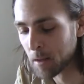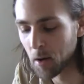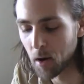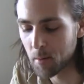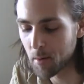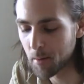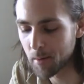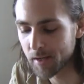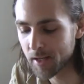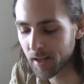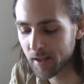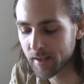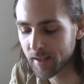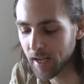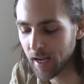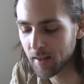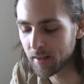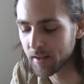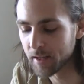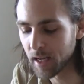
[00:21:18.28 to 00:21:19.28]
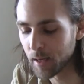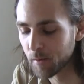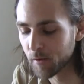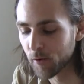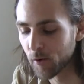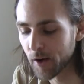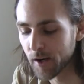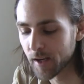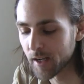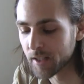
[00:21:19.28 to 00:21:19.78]
But I remember telling Kate the day
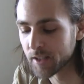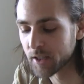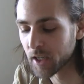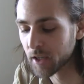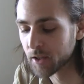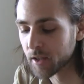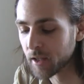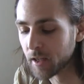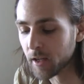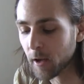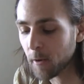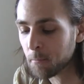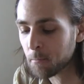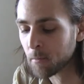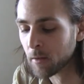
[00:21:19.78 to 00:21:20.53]
before I got assaulted,